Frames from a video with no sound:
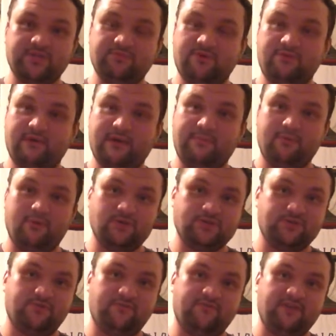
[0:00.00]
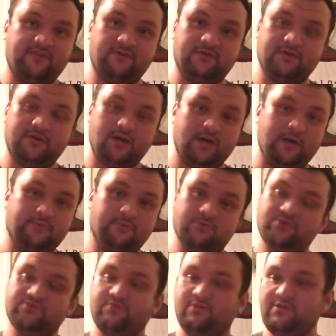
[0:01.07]
It's one of my personal favorite
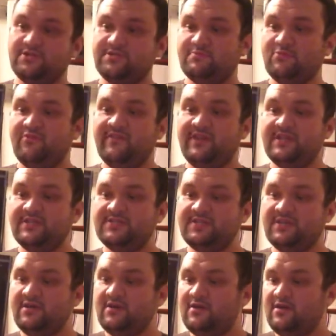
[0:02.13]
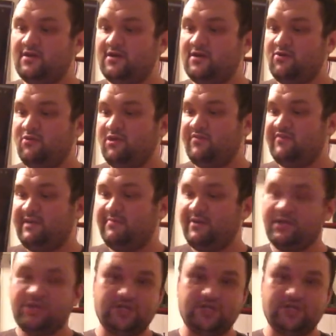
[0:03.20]
Bruce Willis movies. One of M. Night